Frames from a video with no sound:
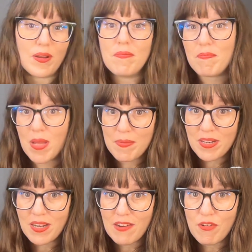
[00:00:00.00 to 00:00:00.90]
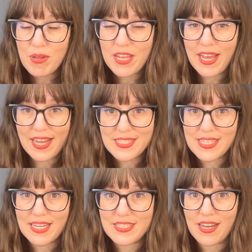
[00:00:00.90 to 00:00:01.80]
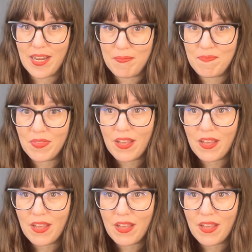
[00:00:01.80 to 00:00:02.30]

And maybe not everybody has that time.